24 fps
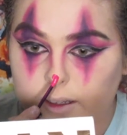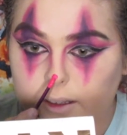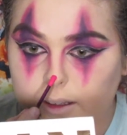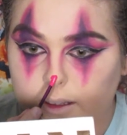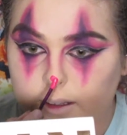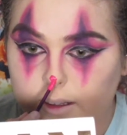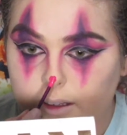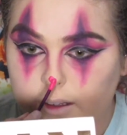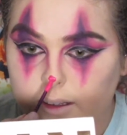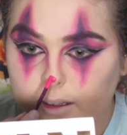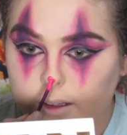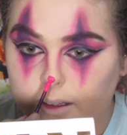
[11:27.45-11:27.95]

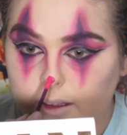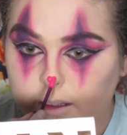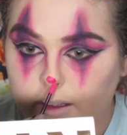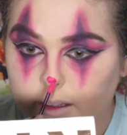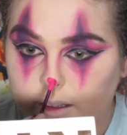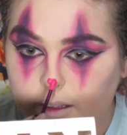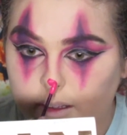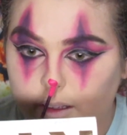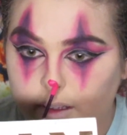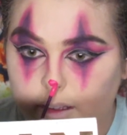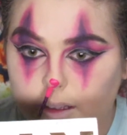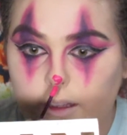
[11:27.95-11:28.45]
But just make
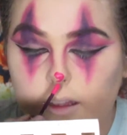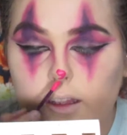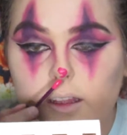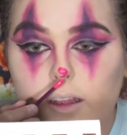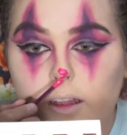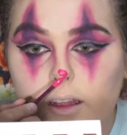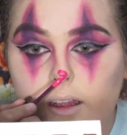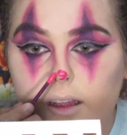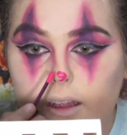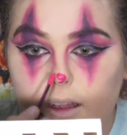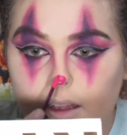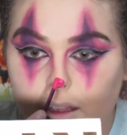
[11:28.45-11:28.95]
a circle
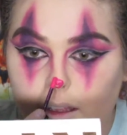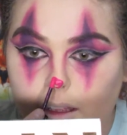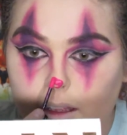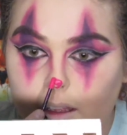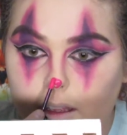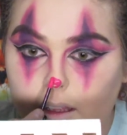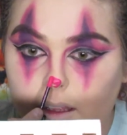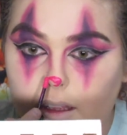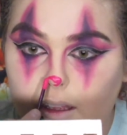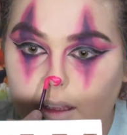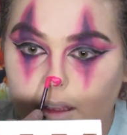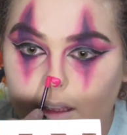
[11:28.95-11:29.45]
on the tip
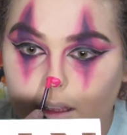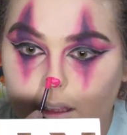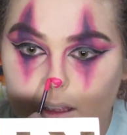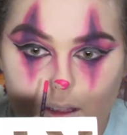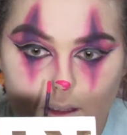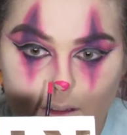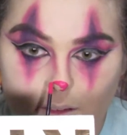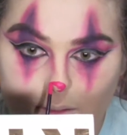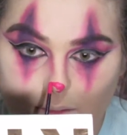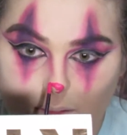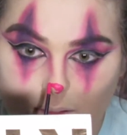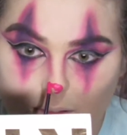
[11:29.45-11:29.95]
of your
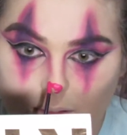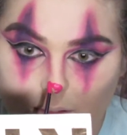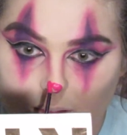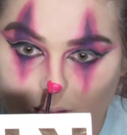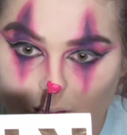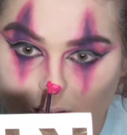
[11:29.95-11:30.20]
nose.